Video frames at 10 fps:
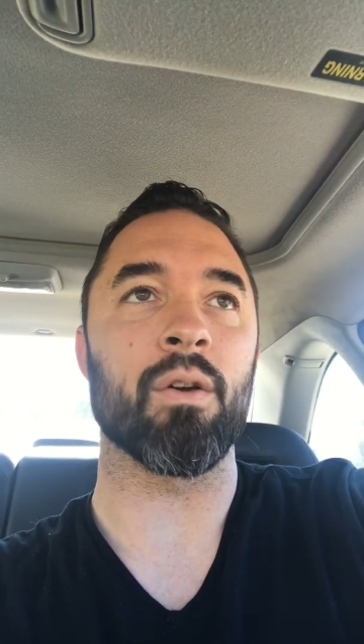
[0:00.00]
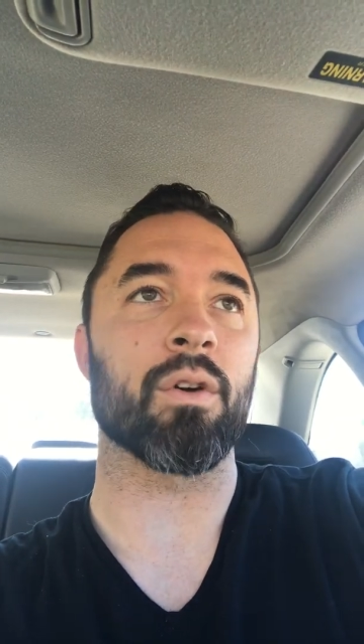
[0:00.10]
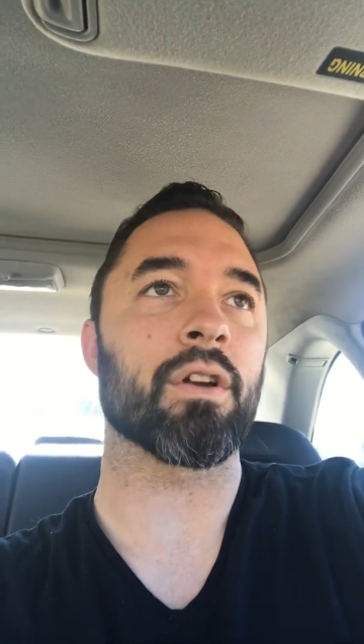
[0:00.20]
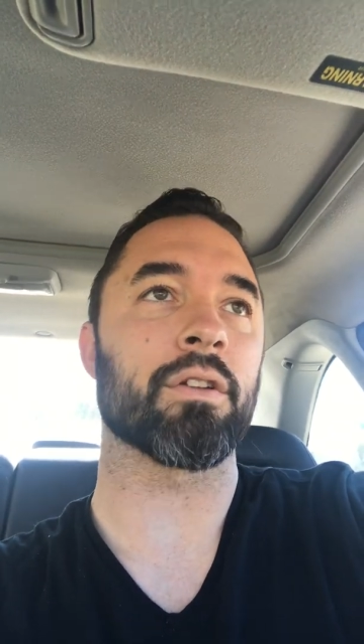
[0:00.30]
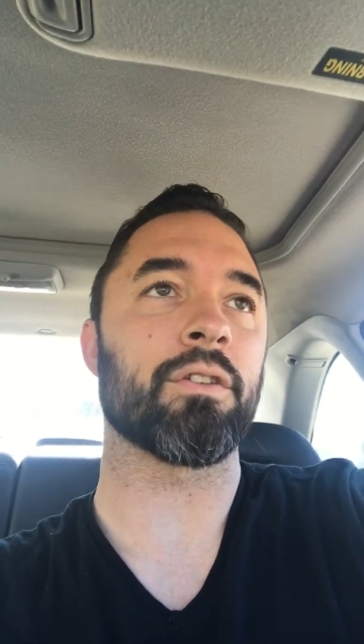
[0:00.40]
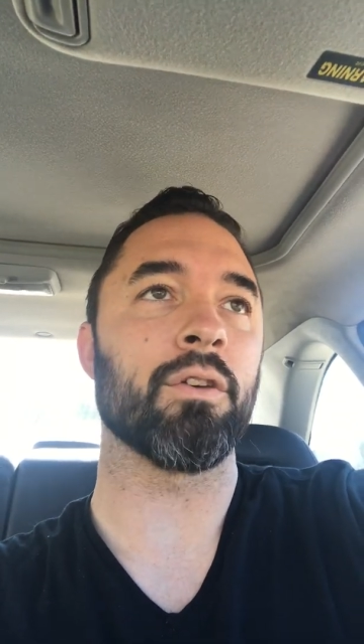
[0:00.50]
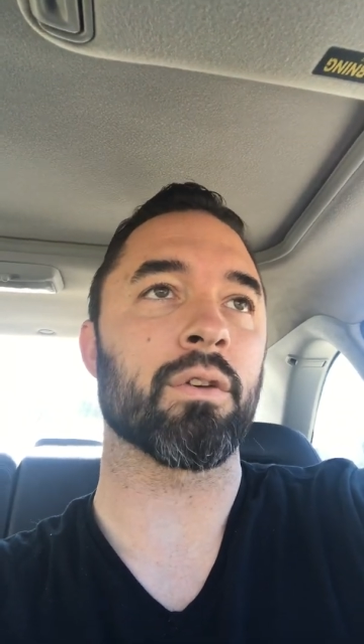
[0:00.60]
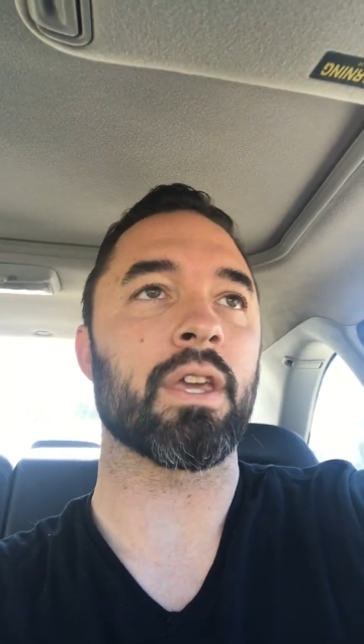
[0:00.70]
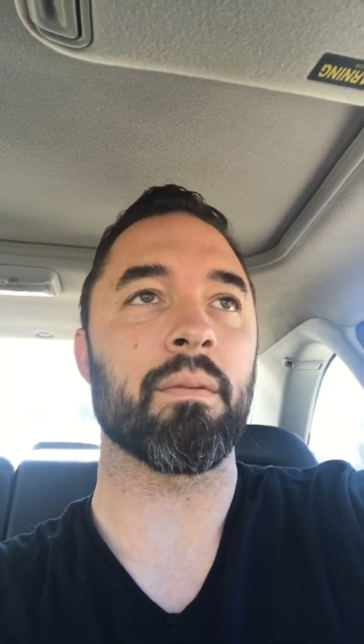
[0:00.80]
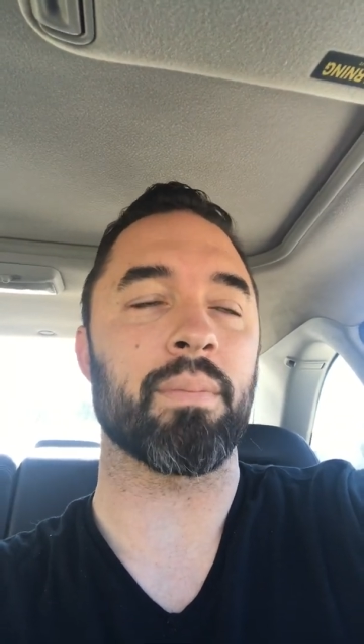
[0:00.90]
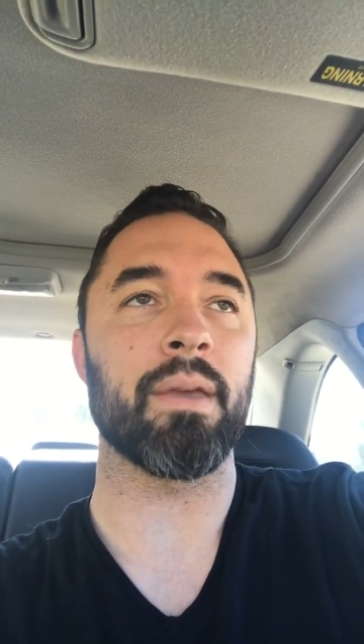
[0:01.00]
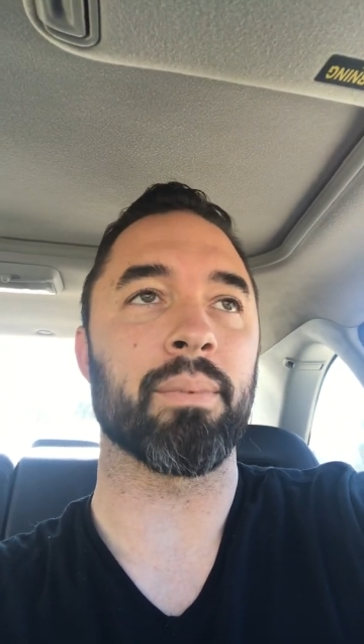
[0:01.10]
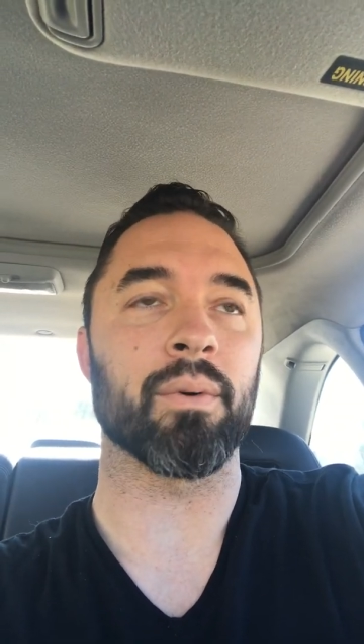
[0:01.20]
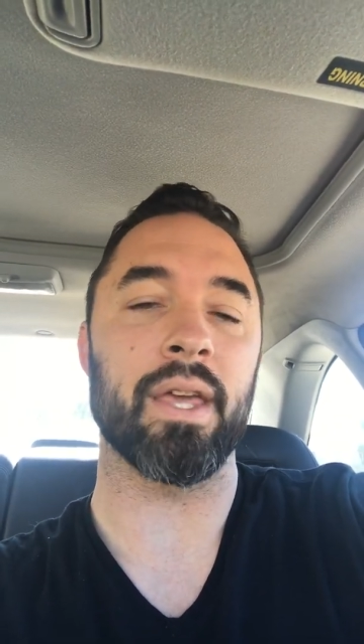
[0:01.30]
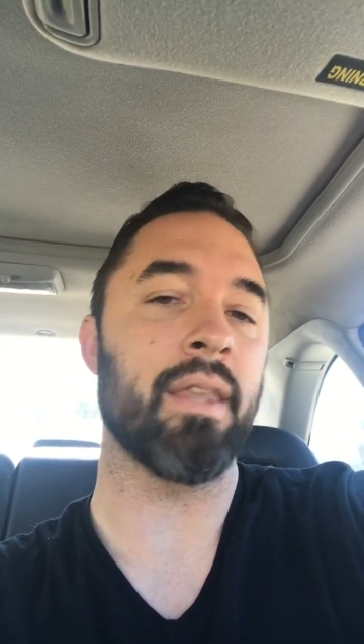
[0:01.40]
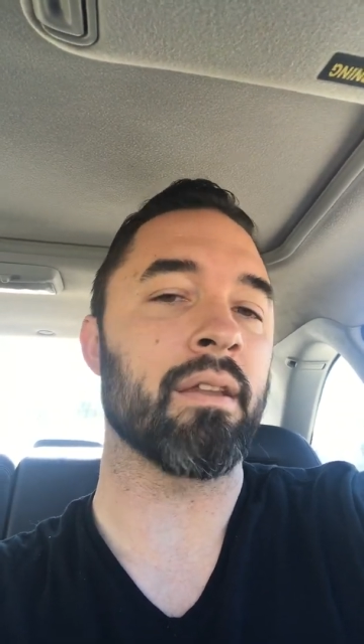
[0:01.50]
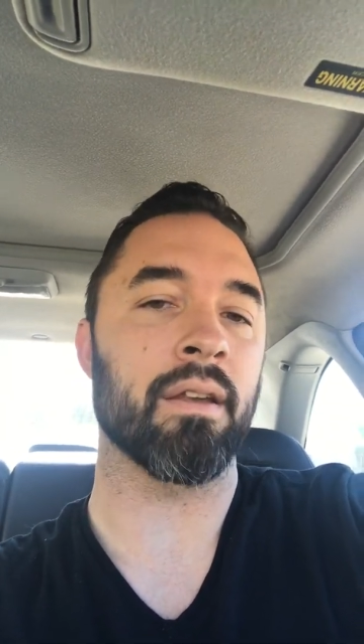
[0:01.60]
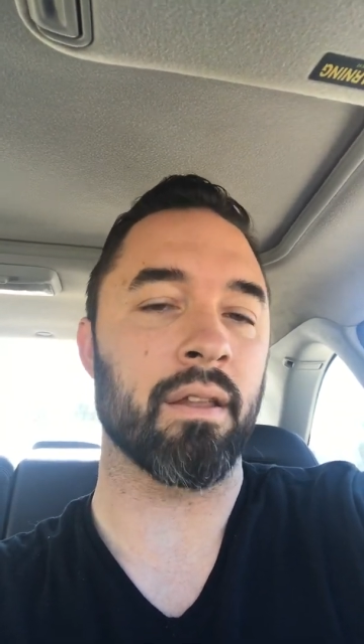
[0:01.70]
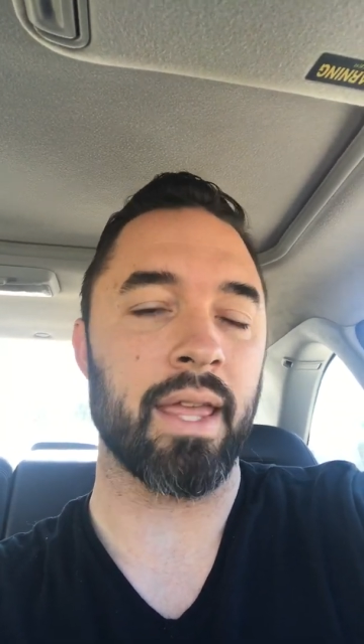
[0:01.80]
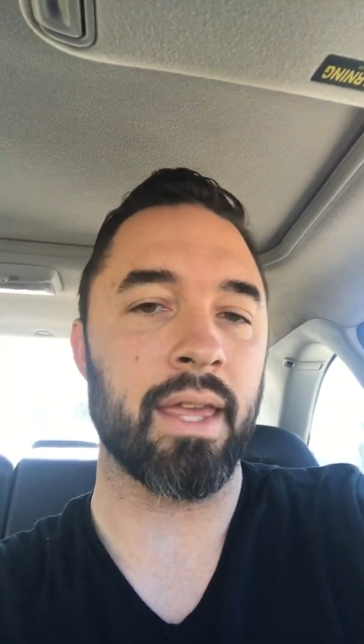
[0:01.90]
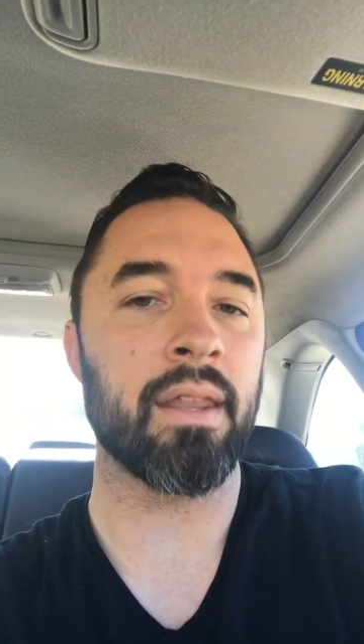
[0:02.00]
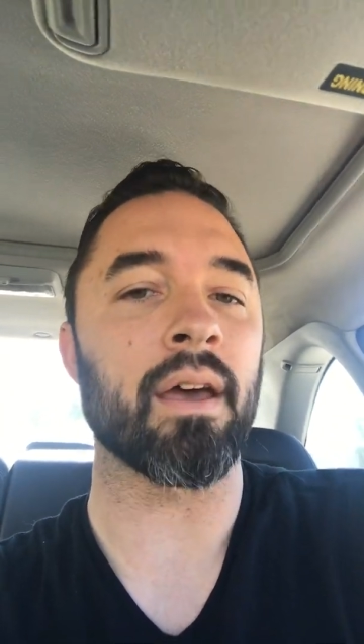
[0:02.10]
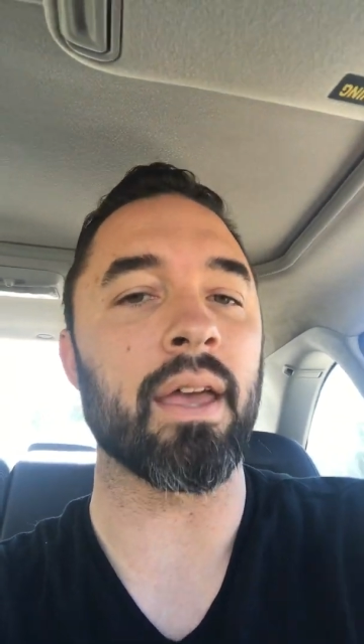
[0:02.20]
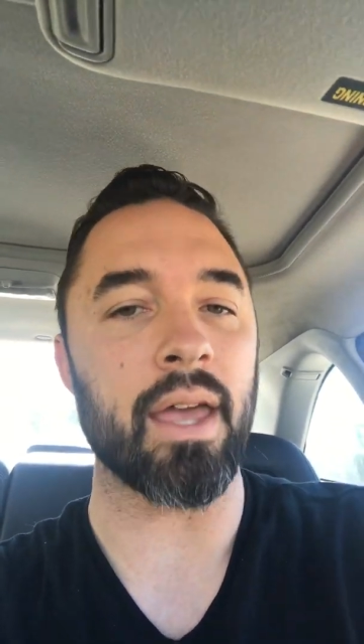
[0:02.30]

order to keep people in a